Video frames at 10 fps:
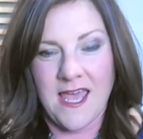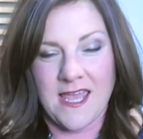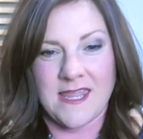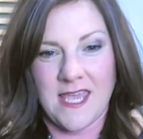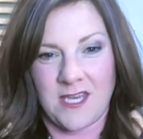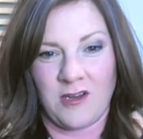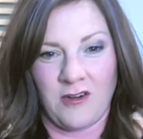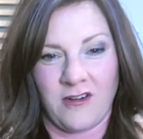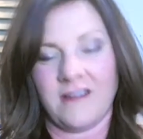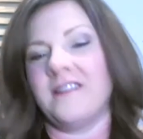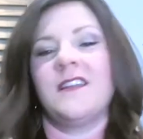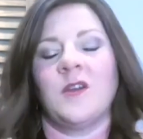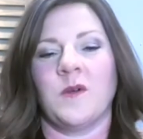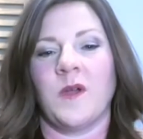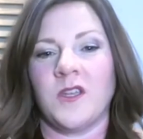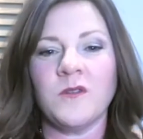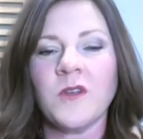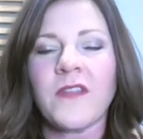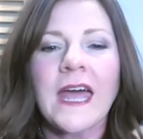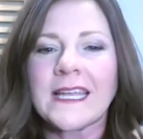And then you're, you know, you
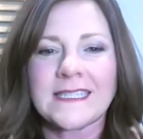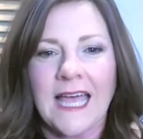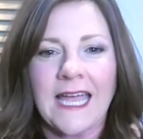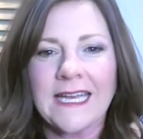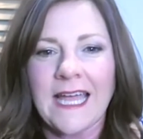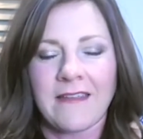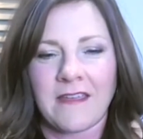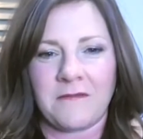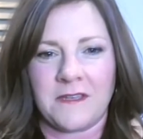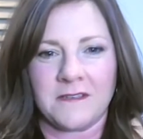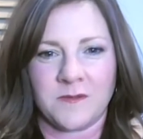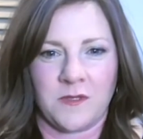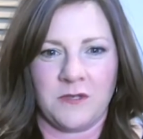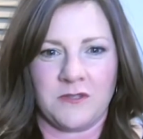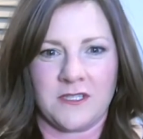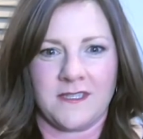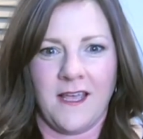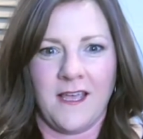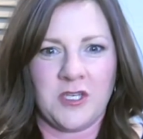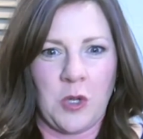know that anxiety, how that feels when you're just
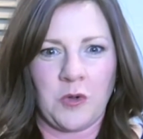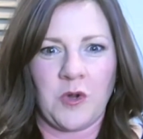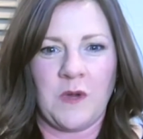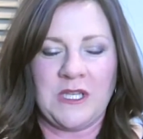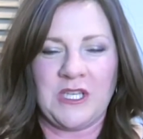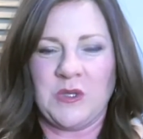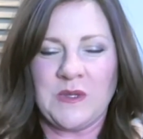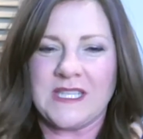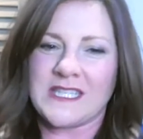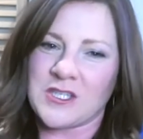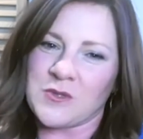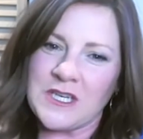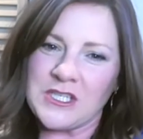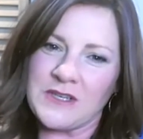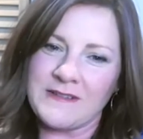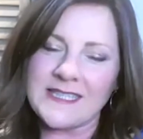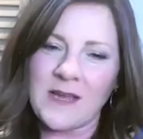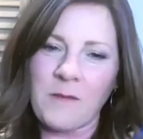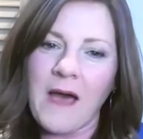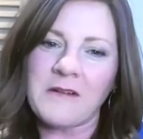don't know what to do in the situation. It's
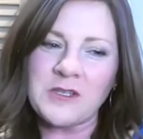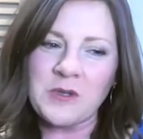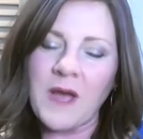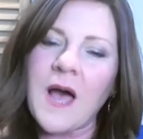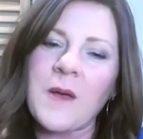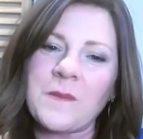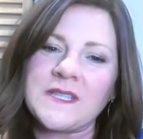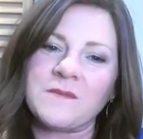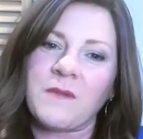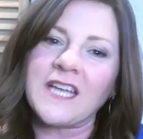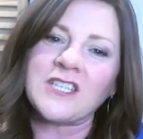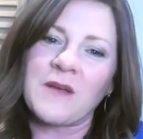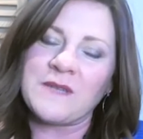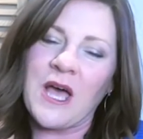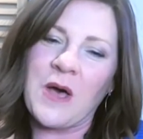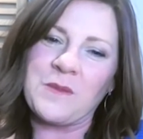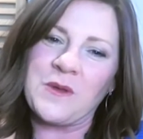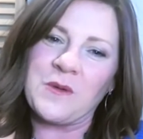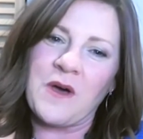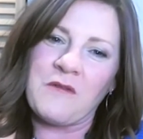like, wow, as your mom, it's my job to help
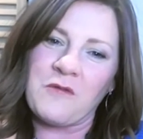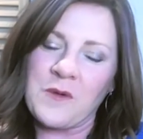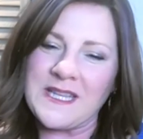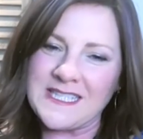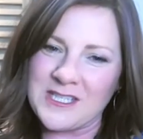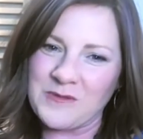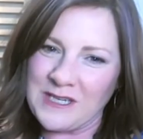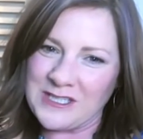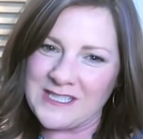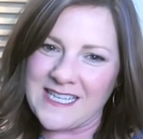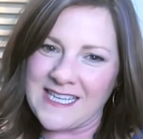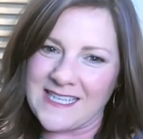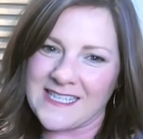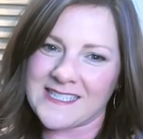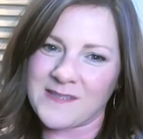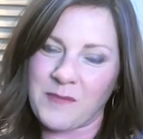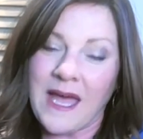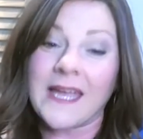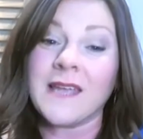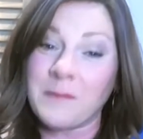you avoid situations like this
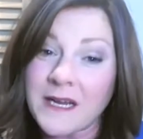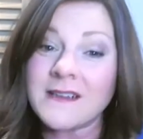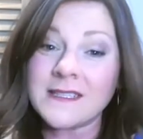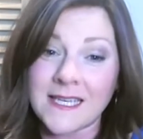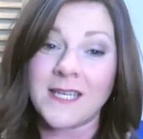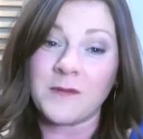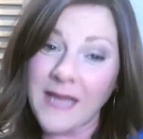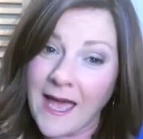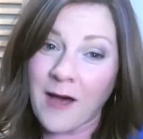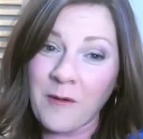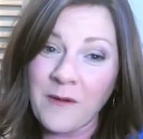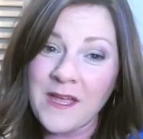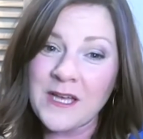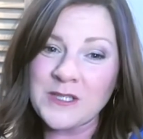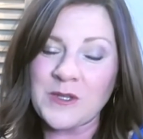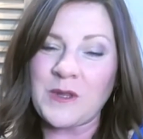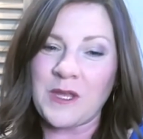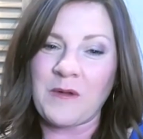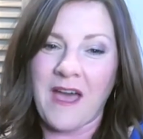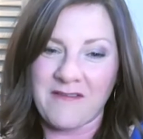by embarrassing you now so that
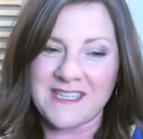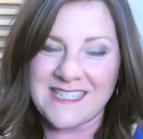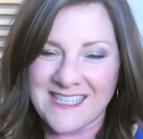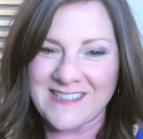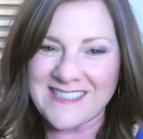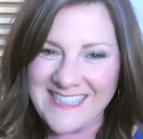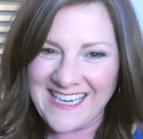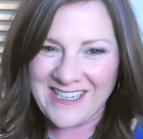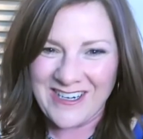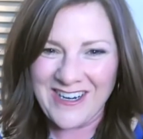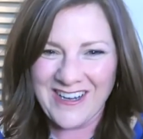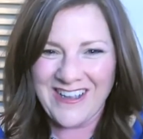you have the skills later.